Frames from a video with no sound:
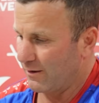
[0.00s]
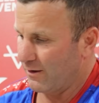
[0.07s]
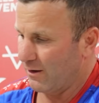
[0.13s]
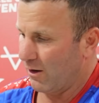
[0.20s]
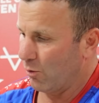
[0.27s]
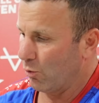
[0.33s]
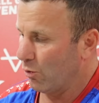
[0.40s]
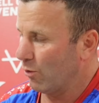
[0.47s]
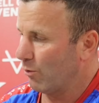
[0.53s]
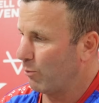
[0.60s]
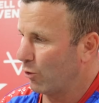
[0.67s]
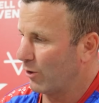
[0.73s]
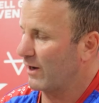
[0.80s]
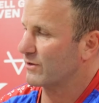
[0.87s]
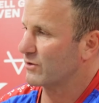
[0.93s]
we'll
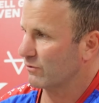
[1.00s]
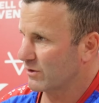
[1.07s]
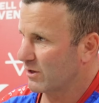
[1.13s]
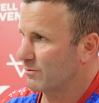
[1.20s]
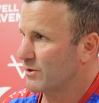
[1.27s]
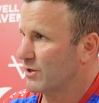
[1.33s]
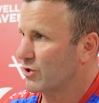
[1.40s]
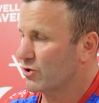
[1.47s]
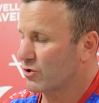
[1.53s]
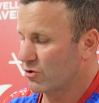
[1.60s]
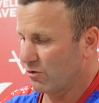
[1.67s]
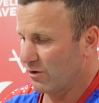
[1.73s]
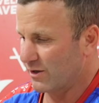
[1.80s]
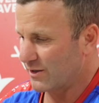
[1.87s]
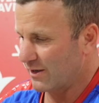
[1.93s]
put ourselves in a position,
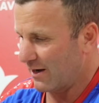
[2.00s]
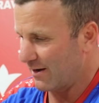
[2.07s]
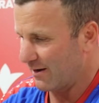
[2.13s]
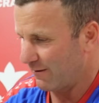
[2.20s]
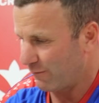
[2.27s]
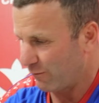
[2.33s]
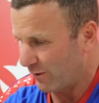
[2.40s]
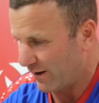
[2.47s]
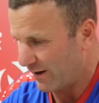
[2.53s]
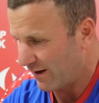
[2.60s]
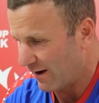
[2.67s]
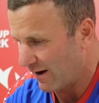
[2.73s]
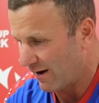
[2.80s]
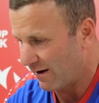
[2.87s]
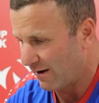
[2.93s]
should I say, if we